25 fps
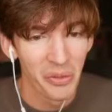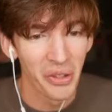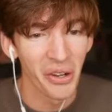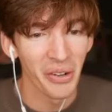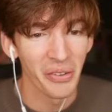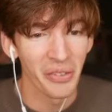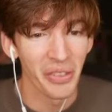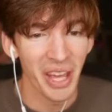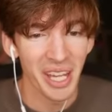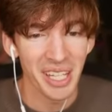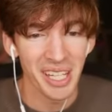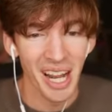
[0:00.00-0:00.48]

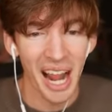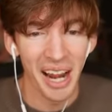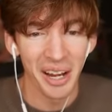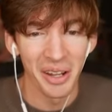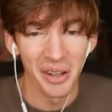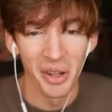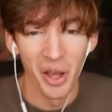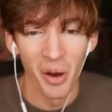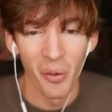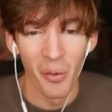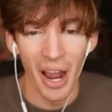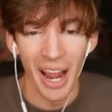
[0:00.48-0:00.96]
Dude, that I
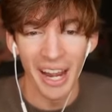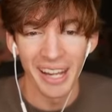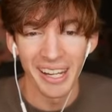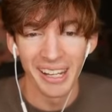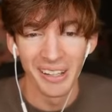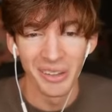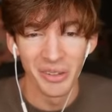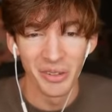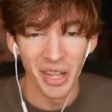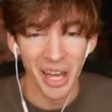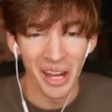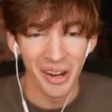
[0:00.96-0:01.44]
don't know why I
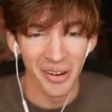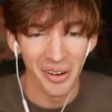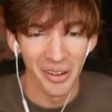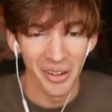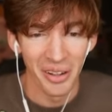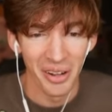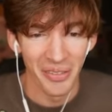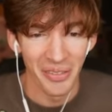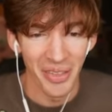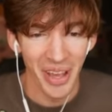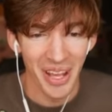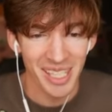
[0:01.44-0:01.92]
didn't do that
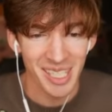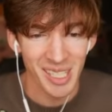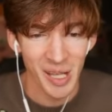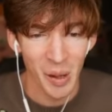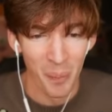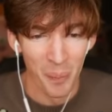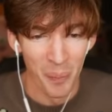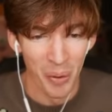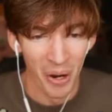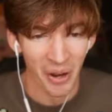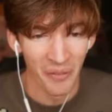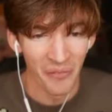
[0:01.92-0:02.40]
earlier. That's the
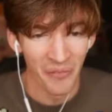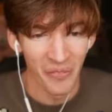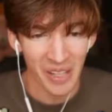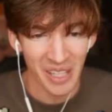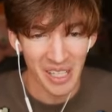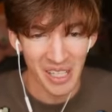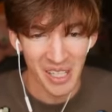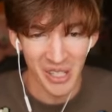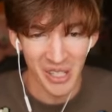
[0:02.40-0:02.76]
perfect